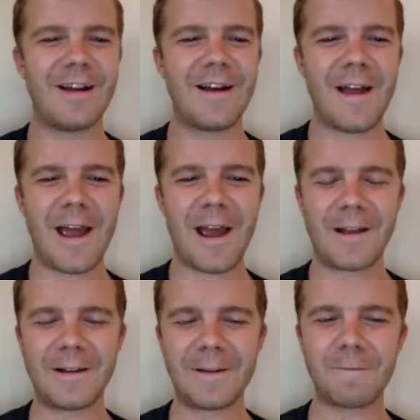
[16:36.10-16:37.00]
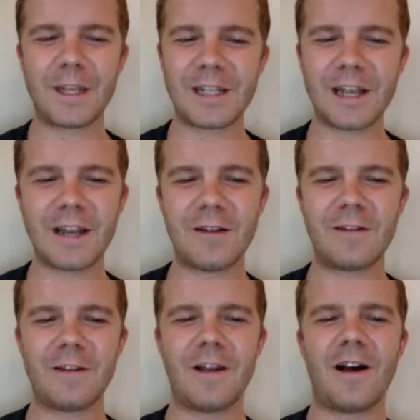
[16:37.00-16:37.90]
And the second
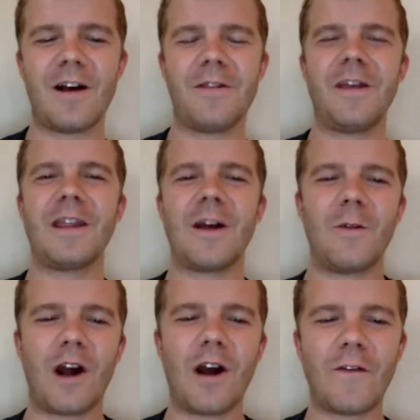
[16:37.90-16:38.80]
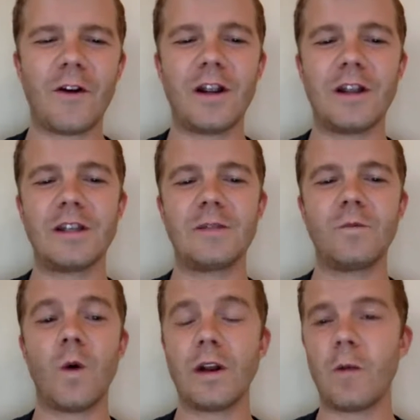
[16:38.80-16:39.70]
thing that we offer is
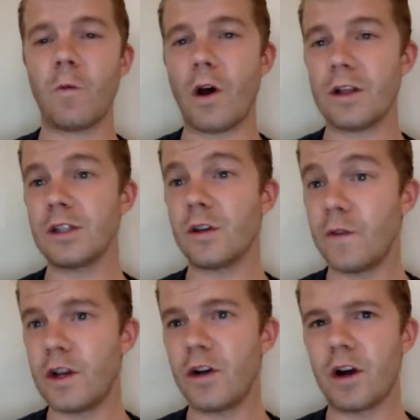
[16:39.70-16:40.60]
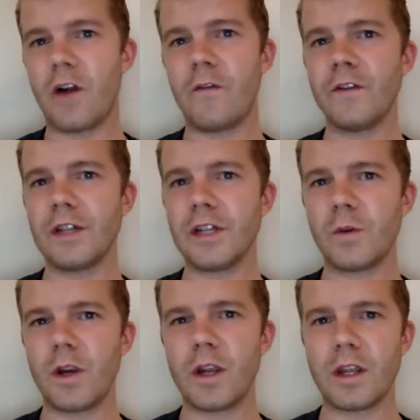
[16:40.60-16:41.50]
one-on-one, so video conferences
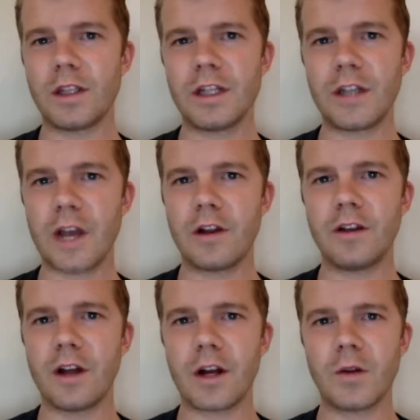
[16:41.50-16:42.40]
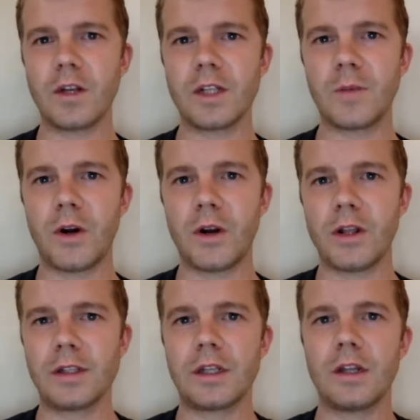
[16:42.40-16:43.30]
where you can sit down and talk to an experienced